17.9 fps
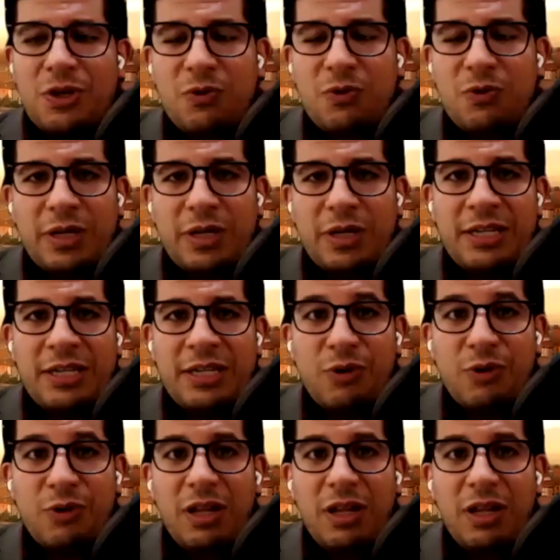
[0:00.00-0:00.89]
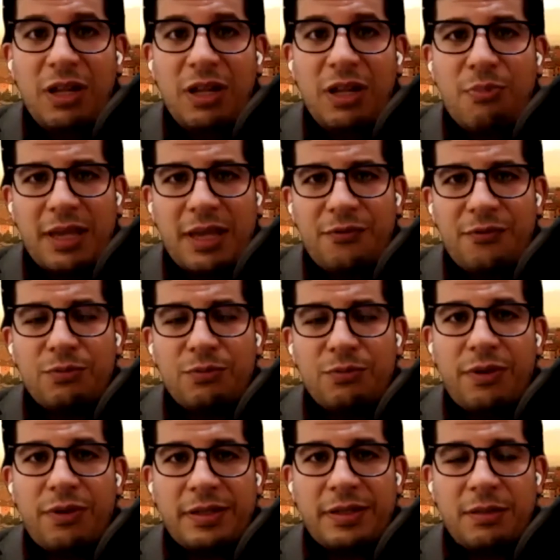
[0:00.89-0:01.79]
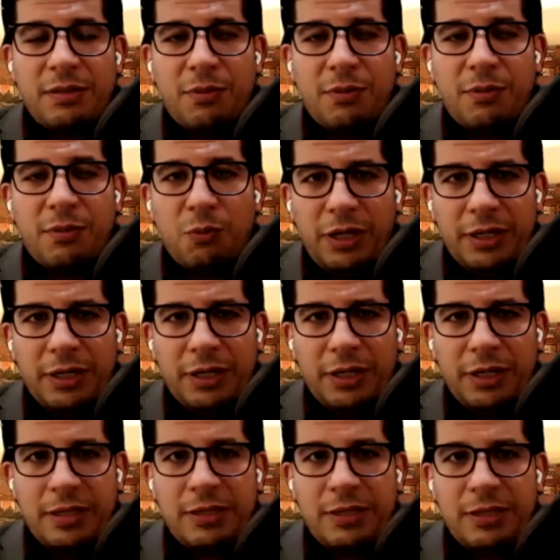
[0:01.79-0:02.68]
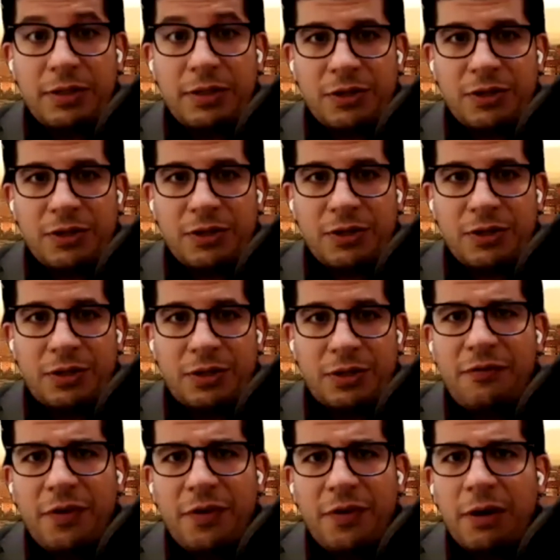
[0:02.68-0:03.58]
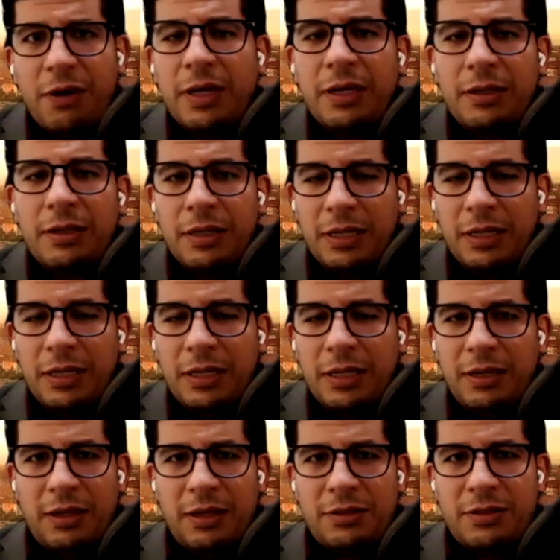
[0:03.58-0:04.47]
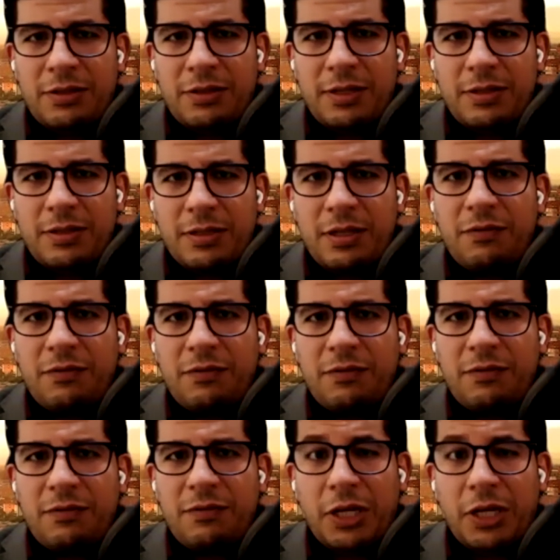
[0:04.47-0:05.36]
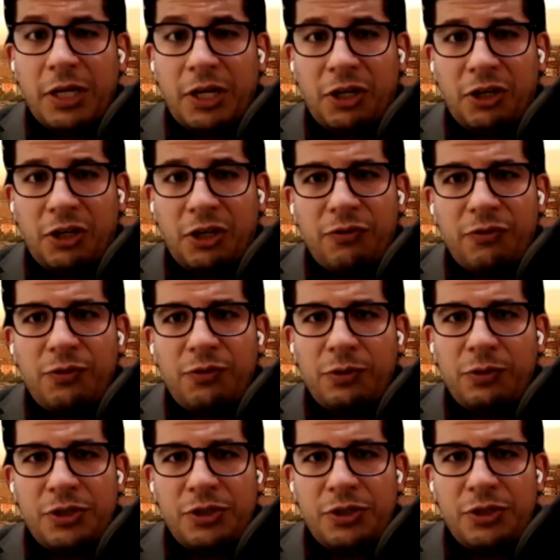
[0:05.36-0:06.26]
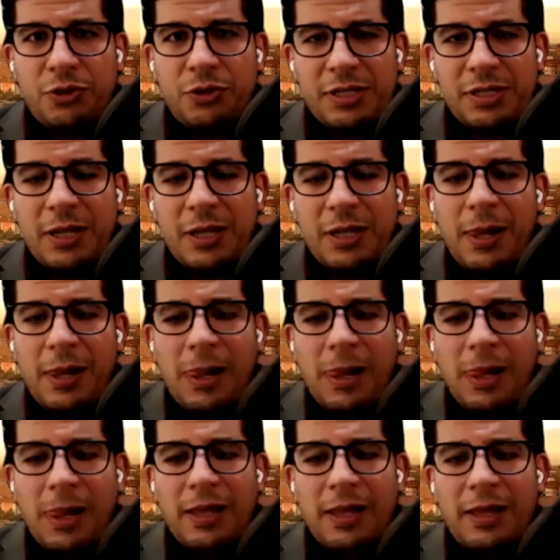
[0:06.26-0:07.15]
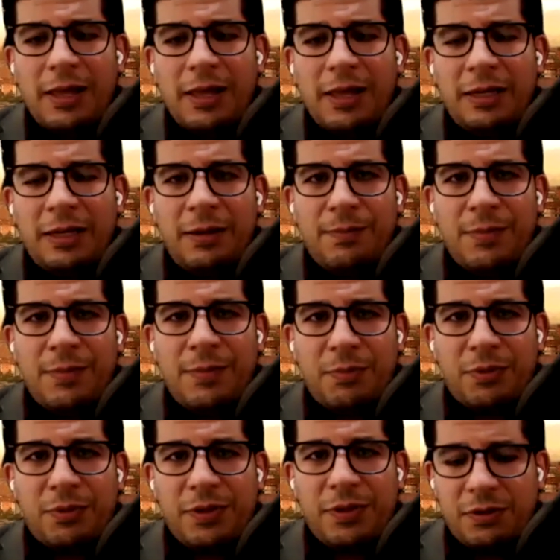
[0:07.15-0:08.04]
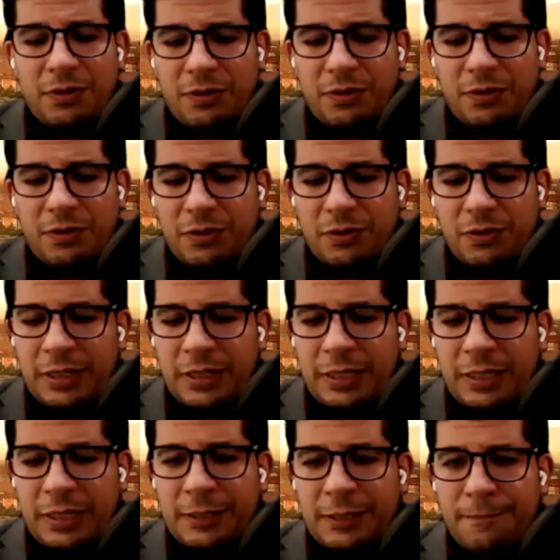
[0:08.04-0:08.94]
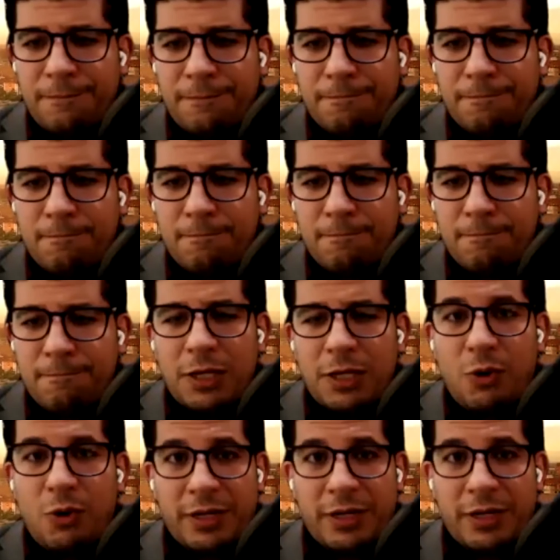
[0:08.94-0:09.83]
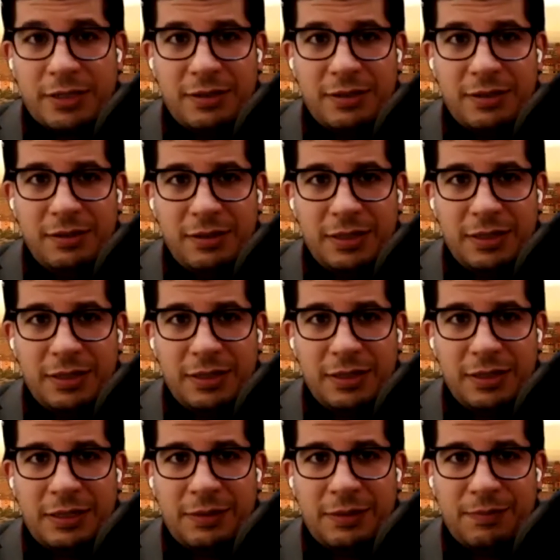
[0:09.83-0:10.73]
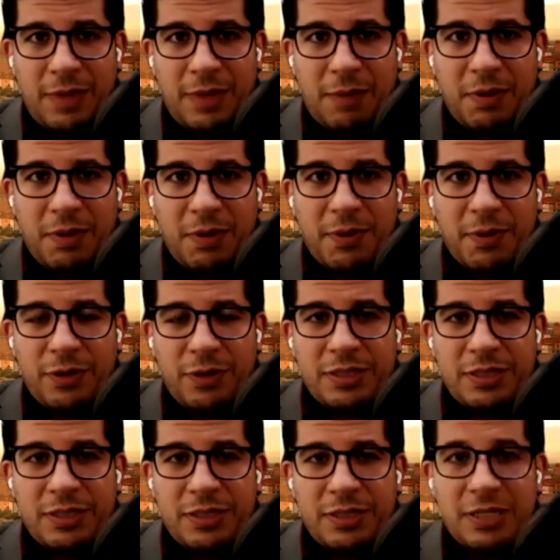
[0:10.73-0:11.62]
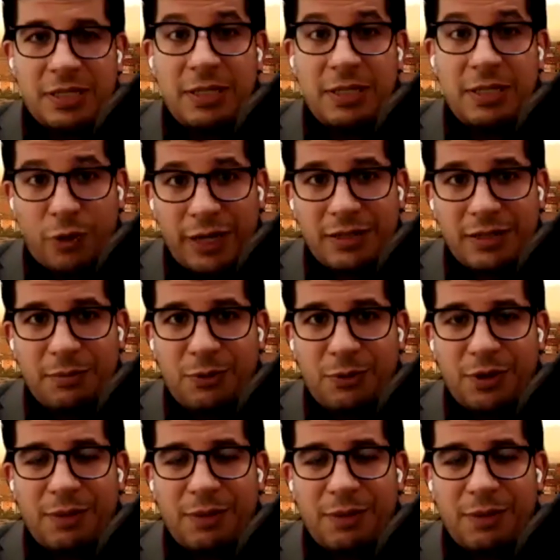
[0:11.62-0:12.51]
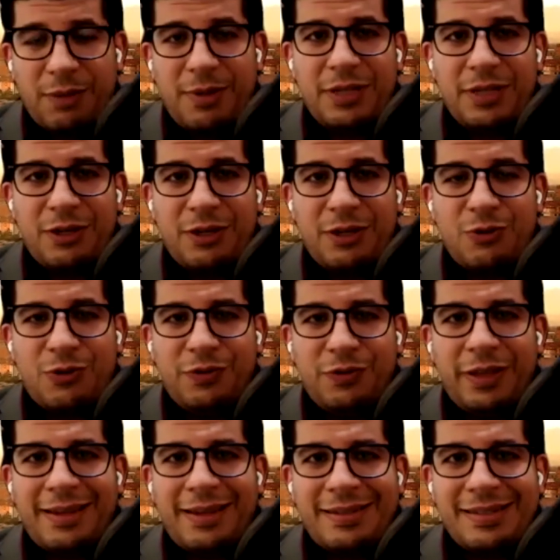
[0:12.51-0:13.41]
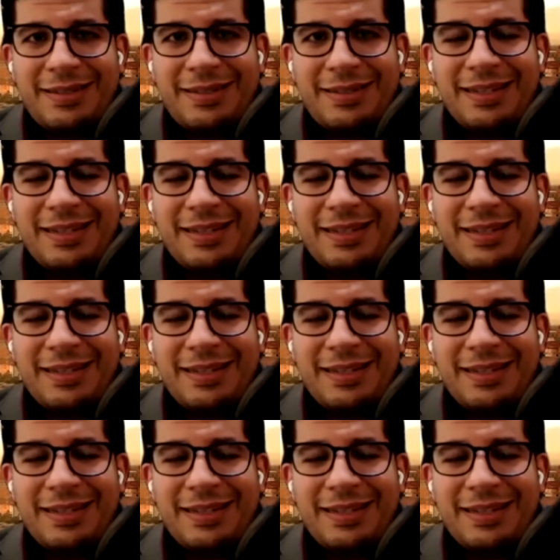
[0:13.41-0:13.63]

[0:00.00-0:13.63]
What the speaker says: his really importance comes from two things. Number one, his erudition. He's a very tentative, very careful jurist. Professor Johansson, Abiba Johansson, did write a book about the issue of land